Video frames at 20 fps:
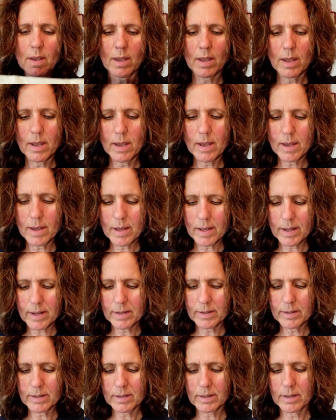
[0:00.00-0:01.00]

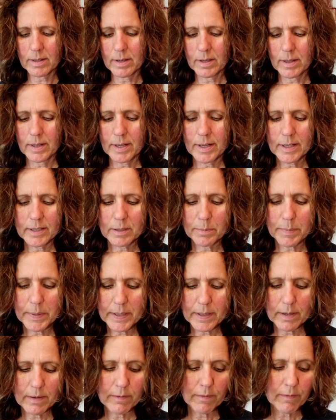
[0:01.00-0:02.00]
And it's
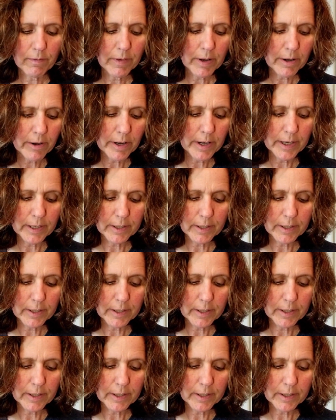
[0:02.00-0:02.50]
been very